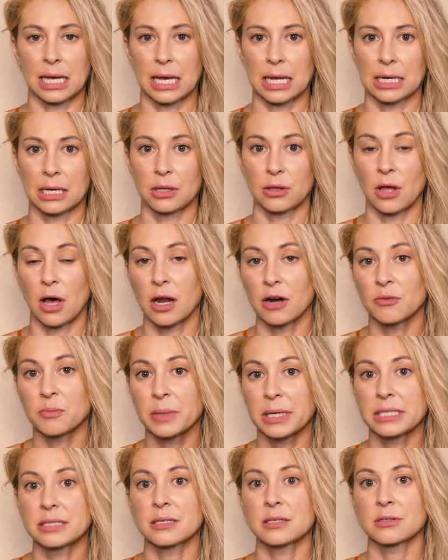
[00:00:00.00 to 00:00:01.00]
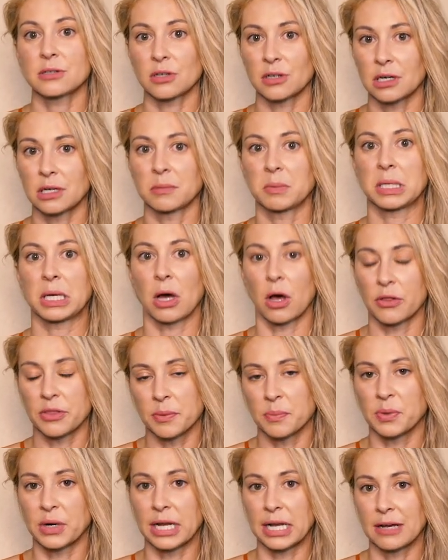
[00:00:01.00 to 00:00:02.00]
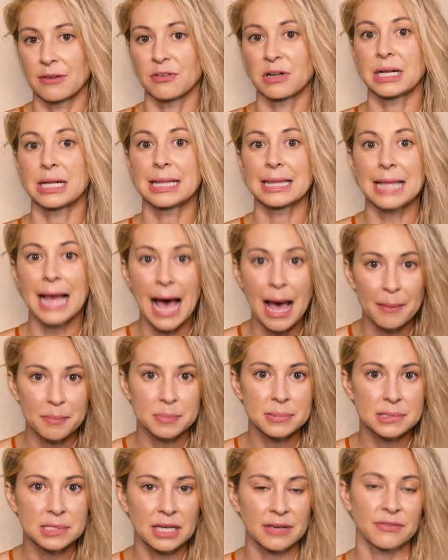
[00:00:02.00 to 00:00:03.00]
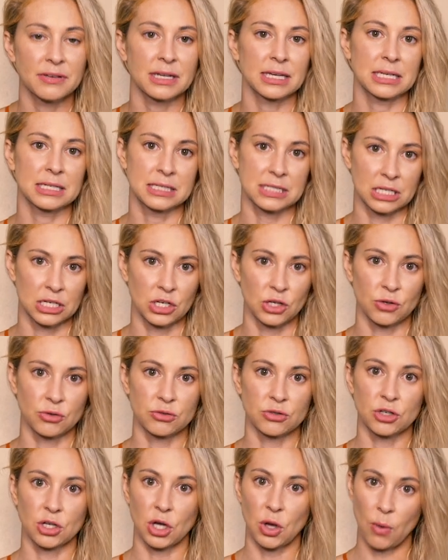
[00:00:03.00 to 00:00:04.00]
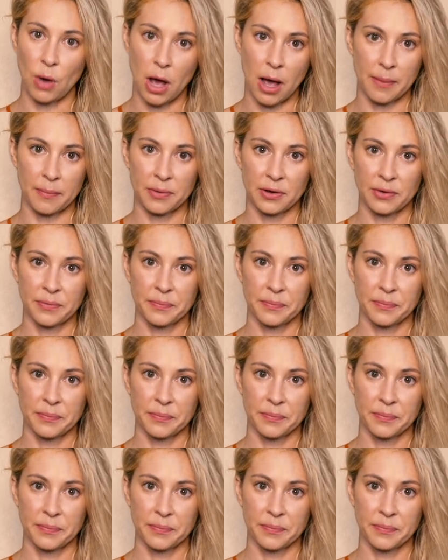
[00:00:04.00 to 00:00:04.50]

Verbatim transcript: And a lot of places are going to be on the brink of collapse if it continues to go up.